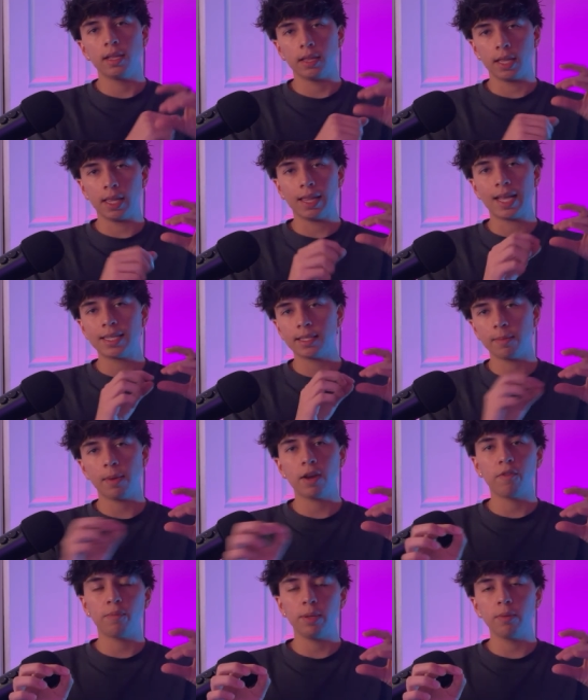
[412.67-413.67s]
the less
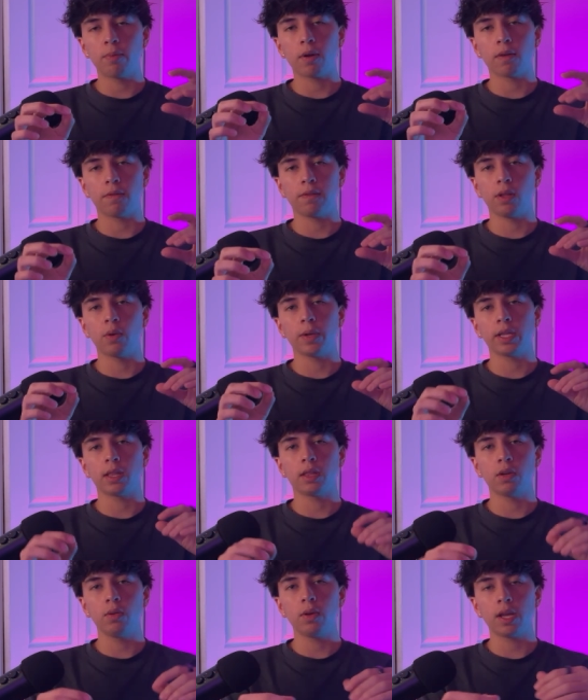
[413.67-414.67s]
amount of people are flowing
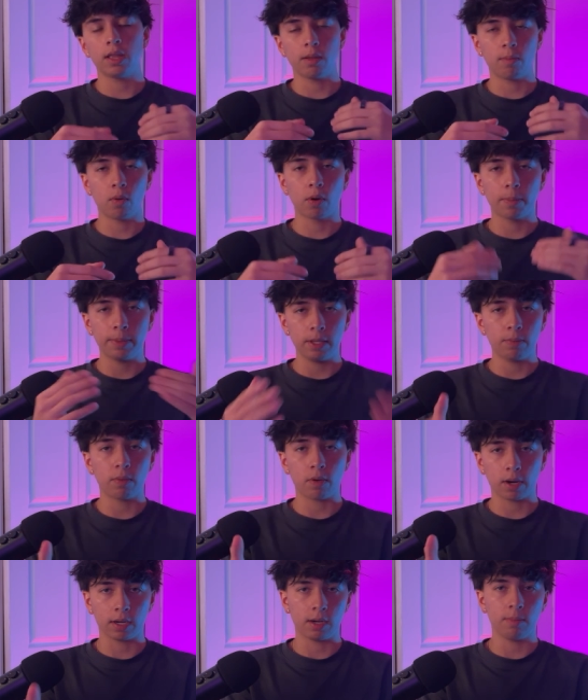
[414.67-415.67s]
through and the more
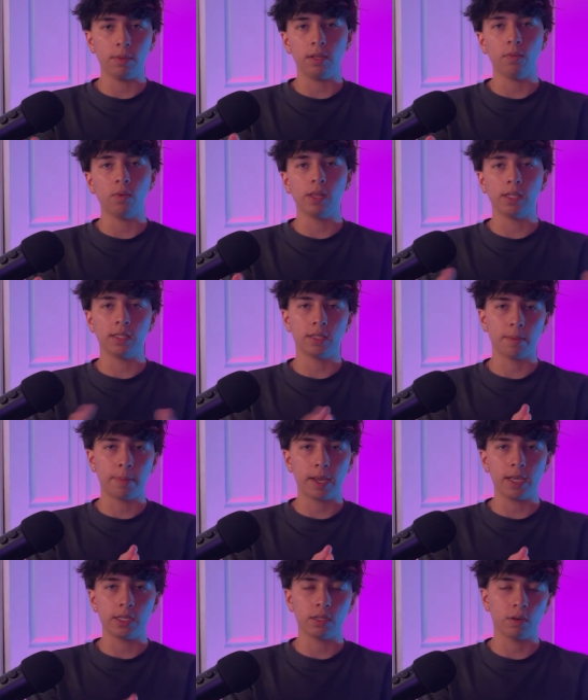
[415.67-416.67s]
people are going to be willing to
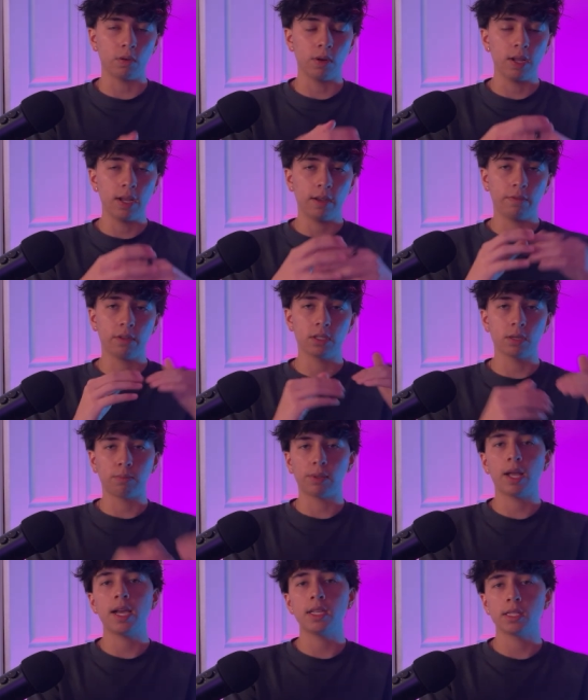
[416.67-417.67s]
pay. So if the
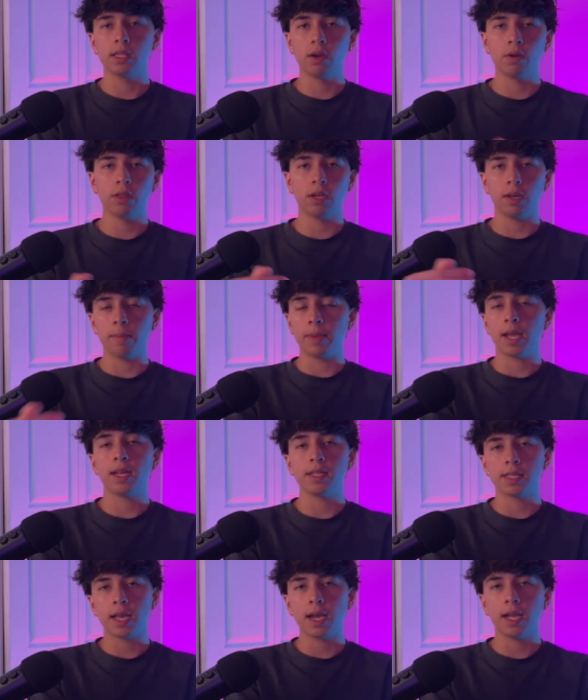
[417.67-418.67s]
supply is low, the
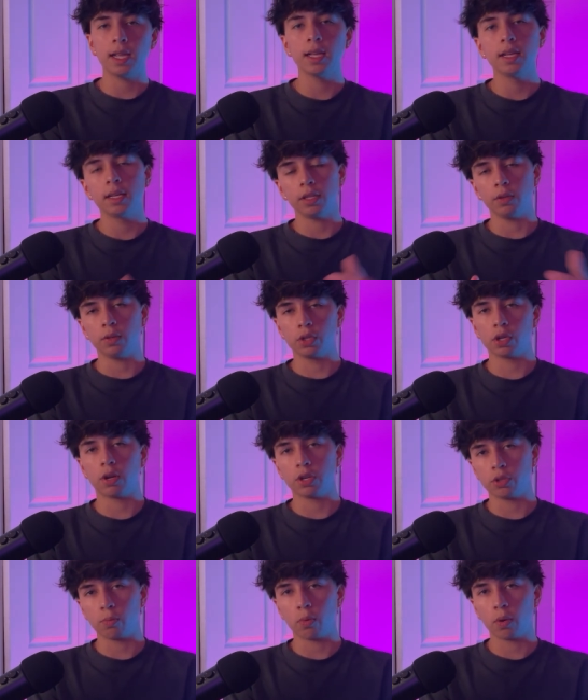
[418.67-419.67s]
demand is high, you could
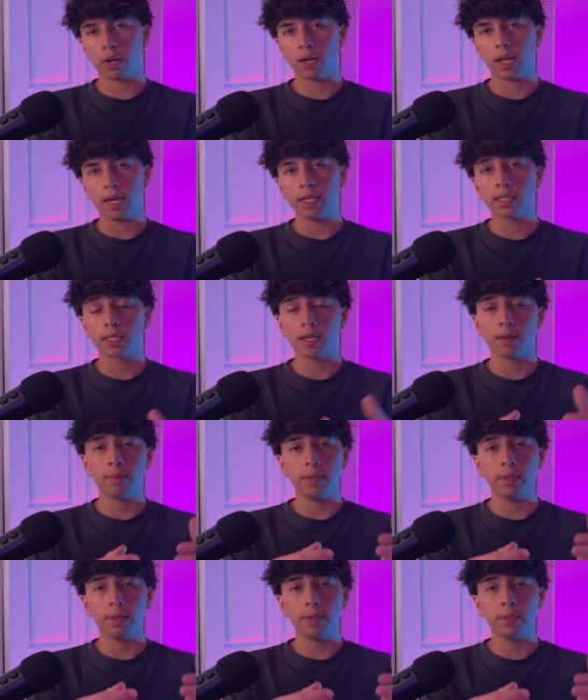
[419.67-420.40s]
charge more, and it's going to